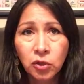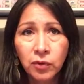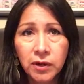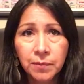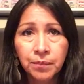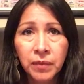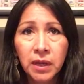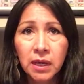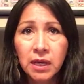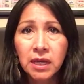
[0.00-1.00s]
3
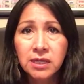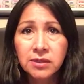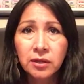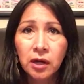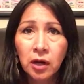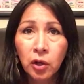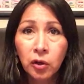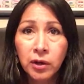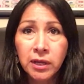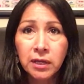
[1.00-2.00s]
is the
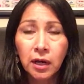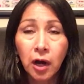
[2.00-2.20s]
concrete